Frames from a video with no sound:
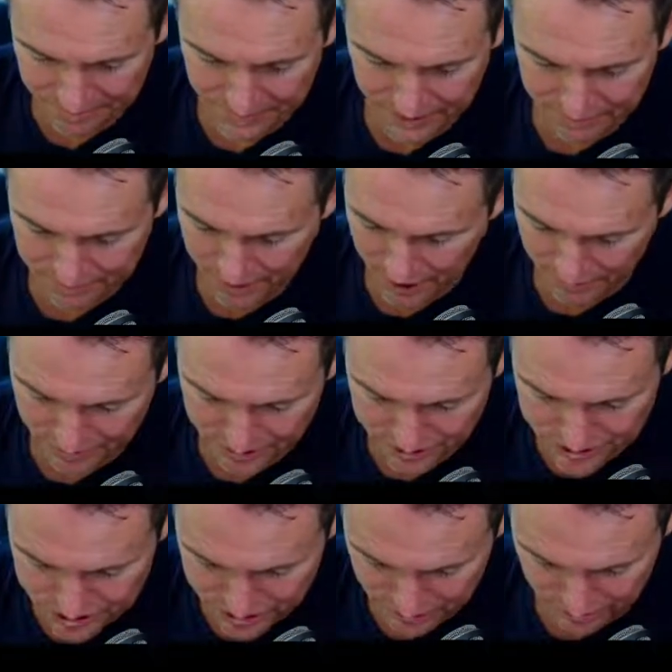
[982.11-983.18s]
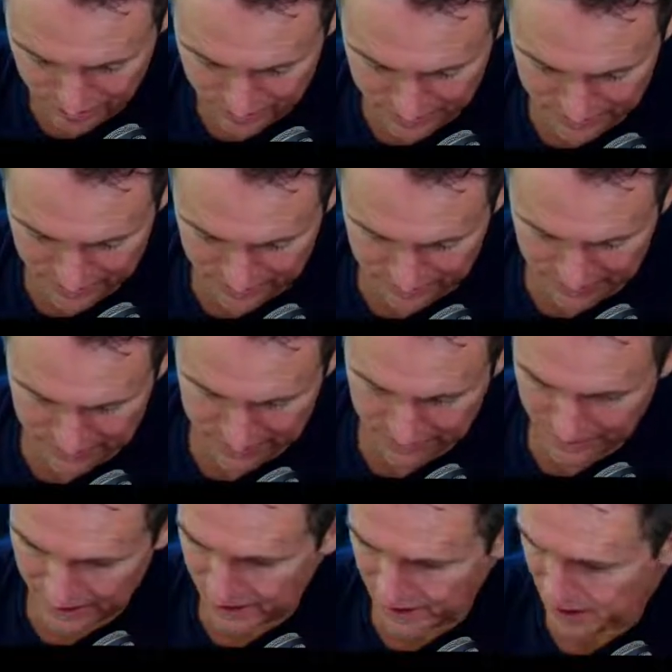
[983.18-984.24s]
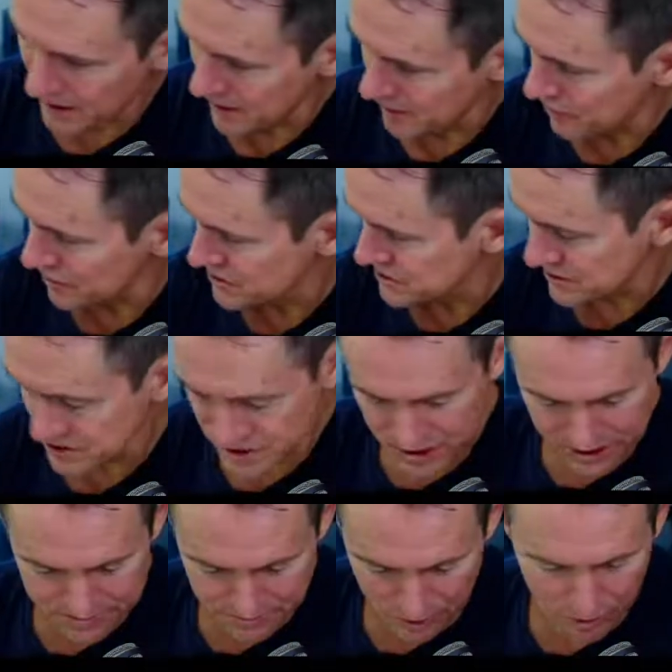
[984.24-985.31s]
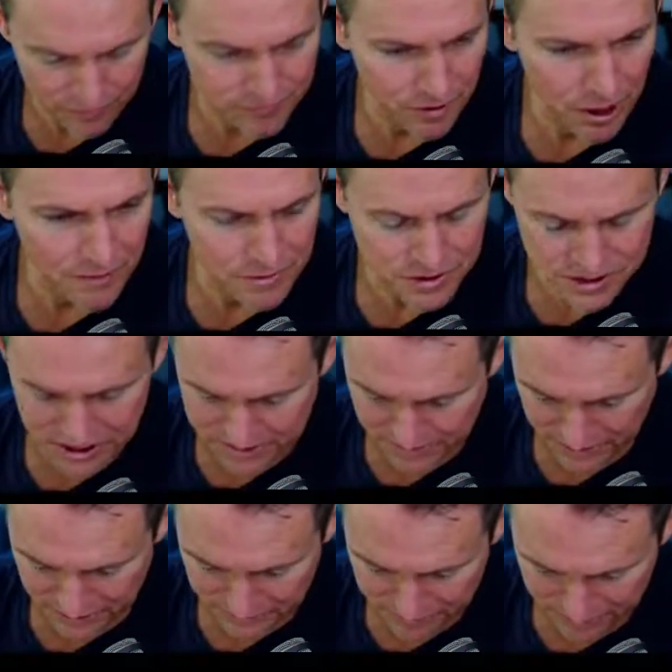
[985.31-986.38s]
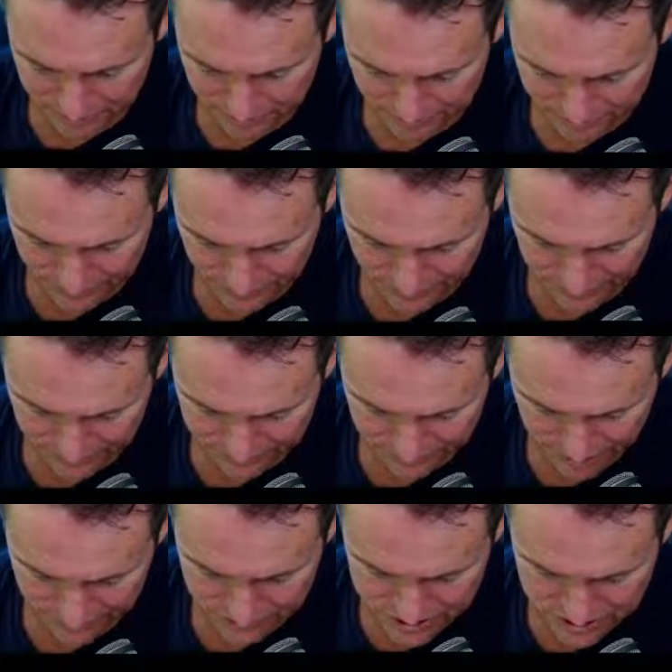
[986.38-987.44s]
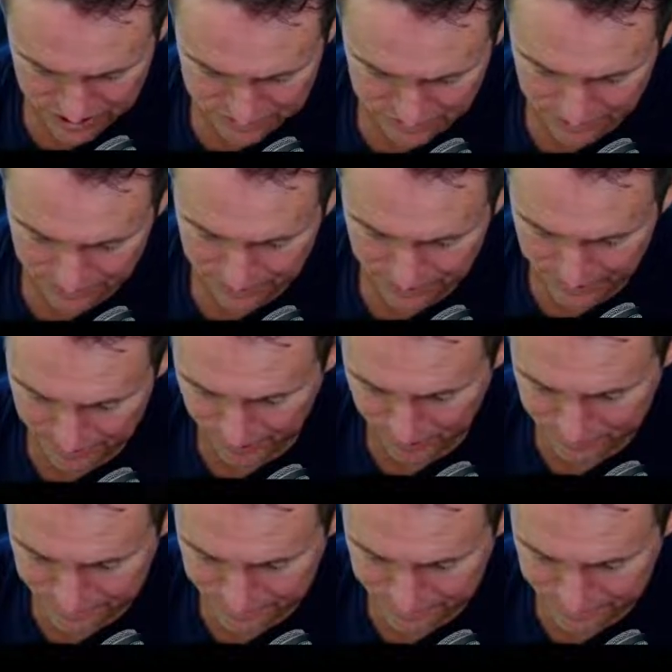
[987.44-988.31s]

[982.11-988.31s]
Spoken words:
And Melbourne is still, 5 or 6 million people. I think 5 or 6 million people.